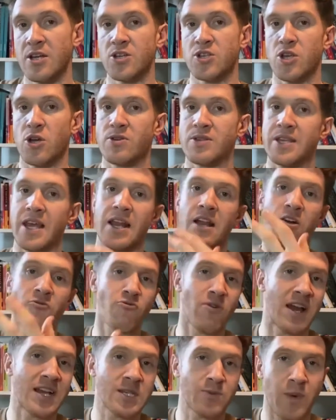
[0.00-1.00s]
So say like
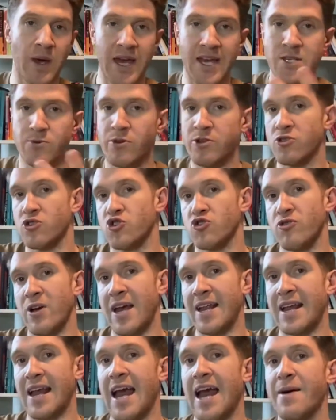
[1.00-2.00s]
race pace, when you're
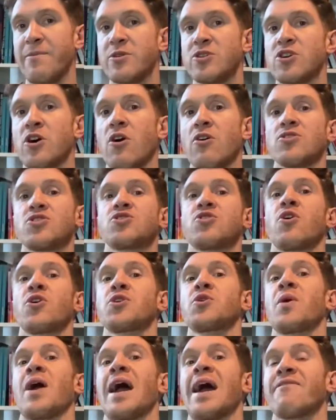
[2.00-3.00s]
training, how much oxygen are
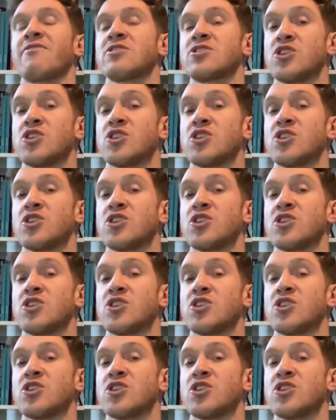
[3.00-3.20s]
you having to